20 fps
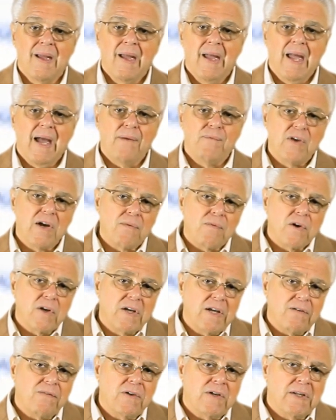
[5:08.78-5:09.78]
Have you ever
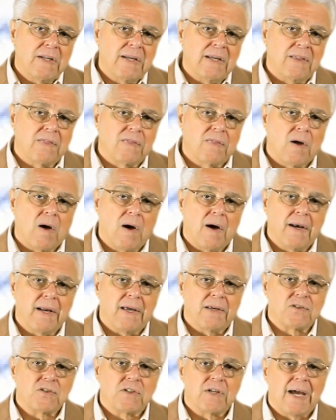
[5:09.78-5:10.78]
given any thought
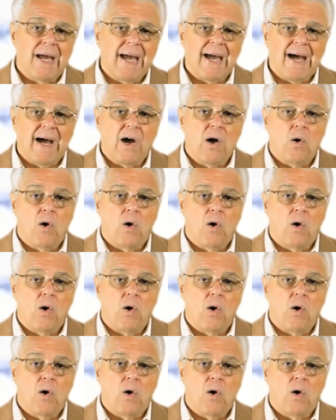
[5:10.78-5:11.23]
as to how